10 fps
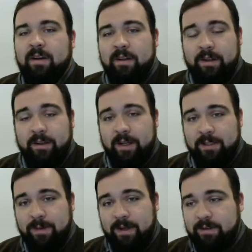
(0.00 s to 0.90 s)
Now the
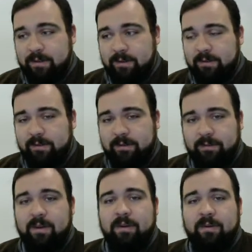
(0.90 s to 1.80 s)
next page,
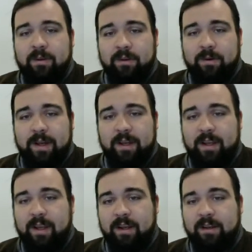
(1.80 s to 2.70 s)
we're going to go ahead
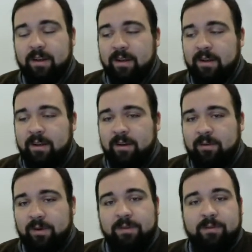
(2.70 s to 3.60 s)
and
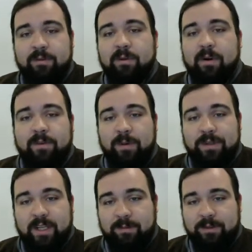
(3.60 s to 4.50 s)
run through a few
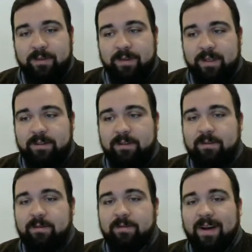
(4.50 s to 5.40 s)
examples of these,
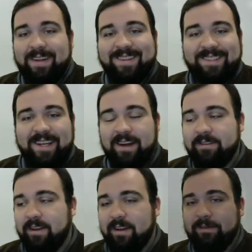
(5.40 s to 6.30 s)
finding the
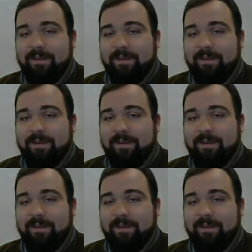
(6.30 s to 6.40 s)
sides and